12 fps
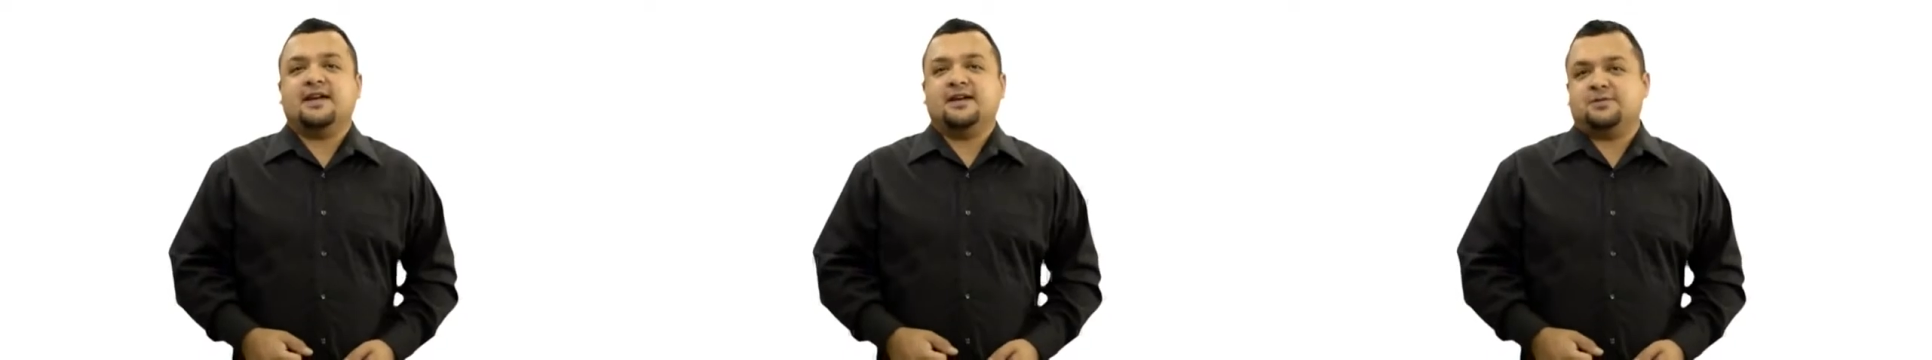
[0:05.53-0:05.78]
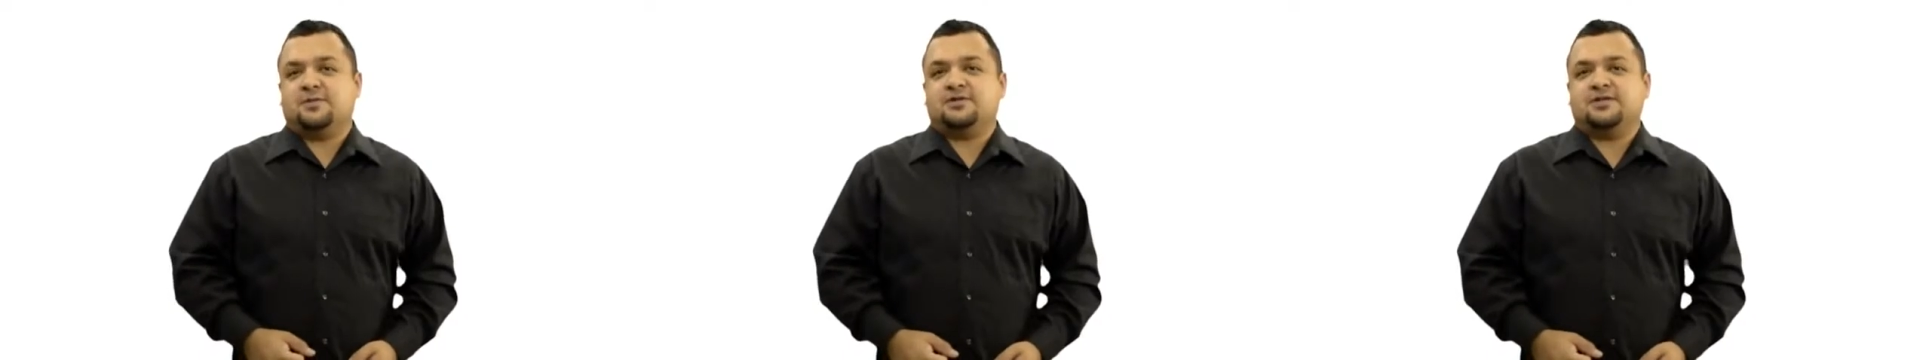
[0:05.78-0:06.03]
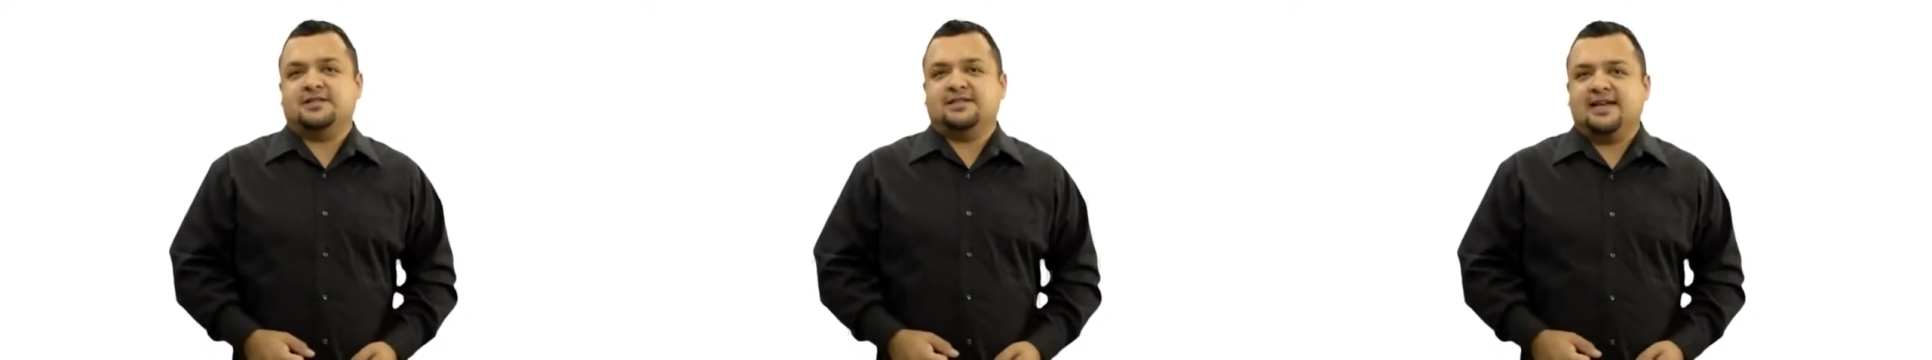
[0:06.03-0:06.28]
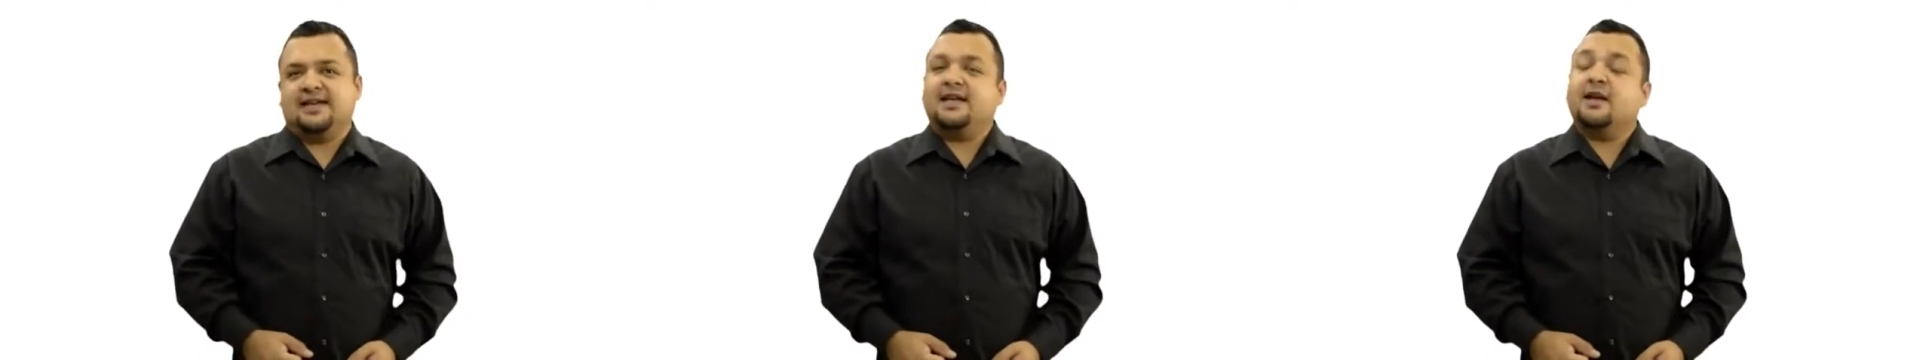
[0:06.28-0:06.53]
expert to
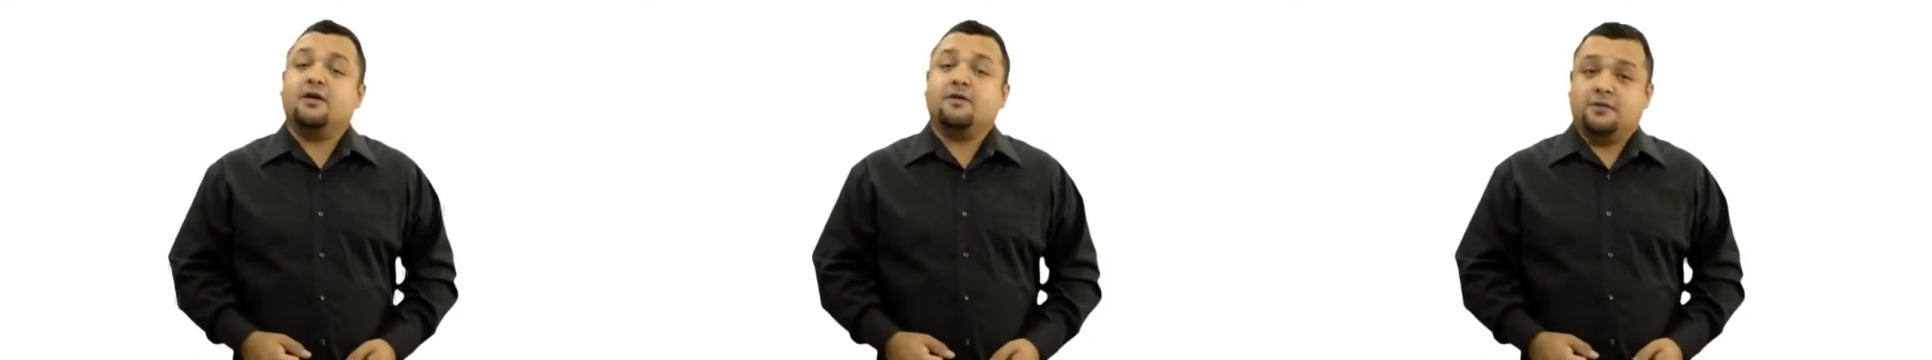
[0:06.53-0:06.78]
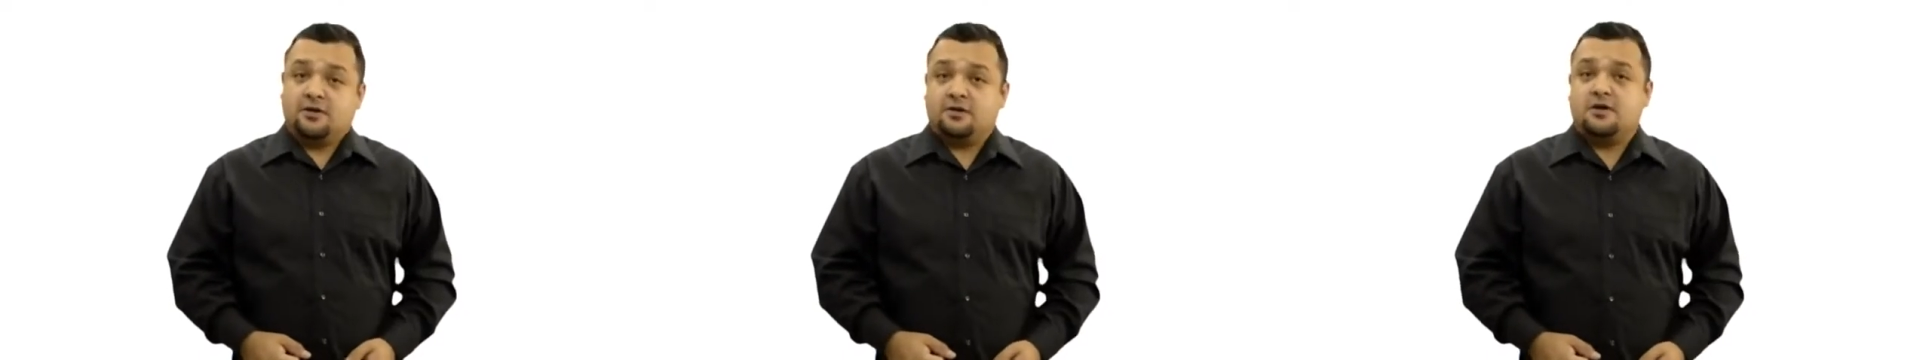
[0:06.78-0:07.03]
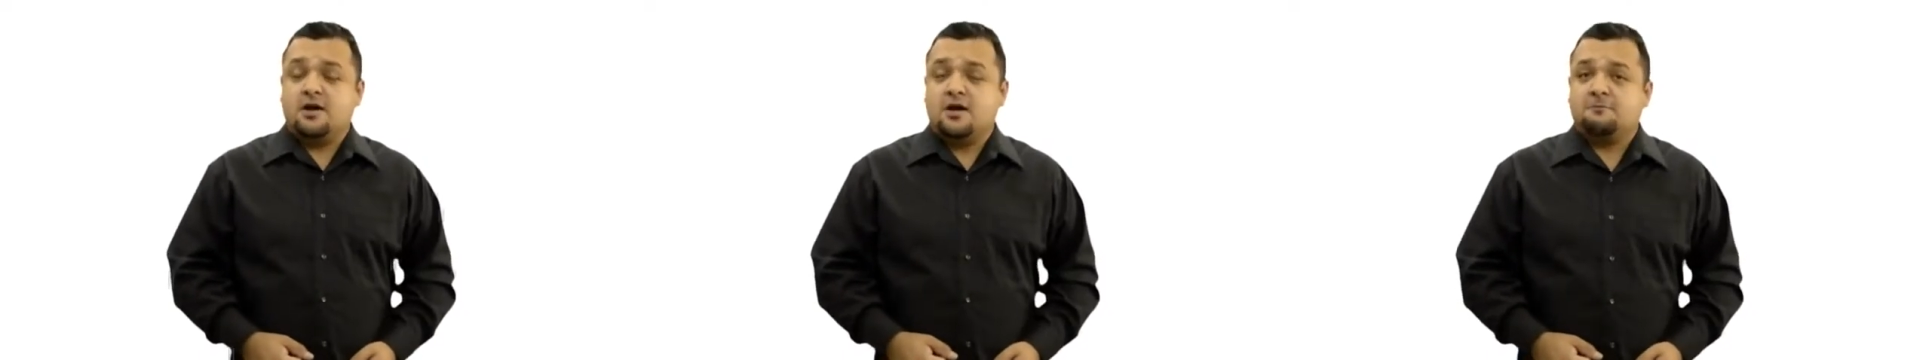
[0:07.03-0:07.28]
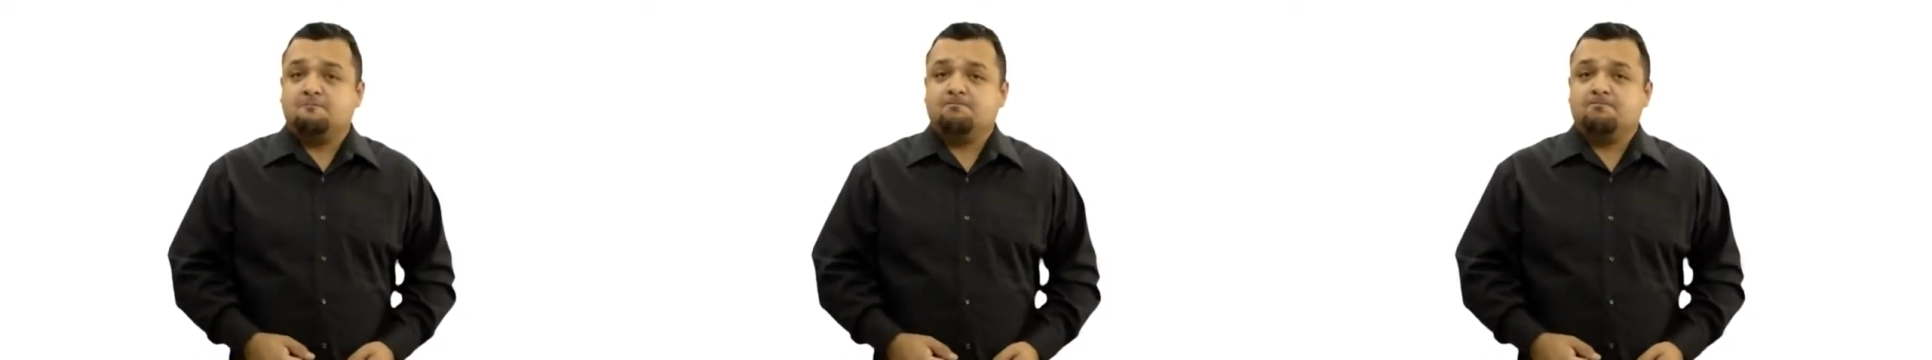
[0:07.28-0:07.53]
take care of your lawn?